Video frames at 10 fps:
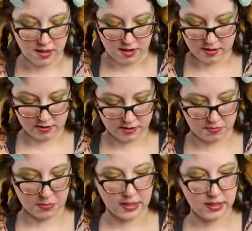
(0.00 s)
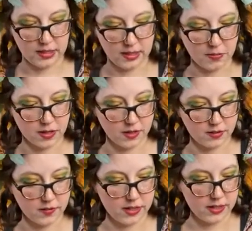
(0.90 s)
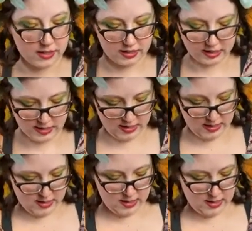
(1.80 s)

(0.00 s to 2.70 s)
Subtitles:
Also, my clay water over here and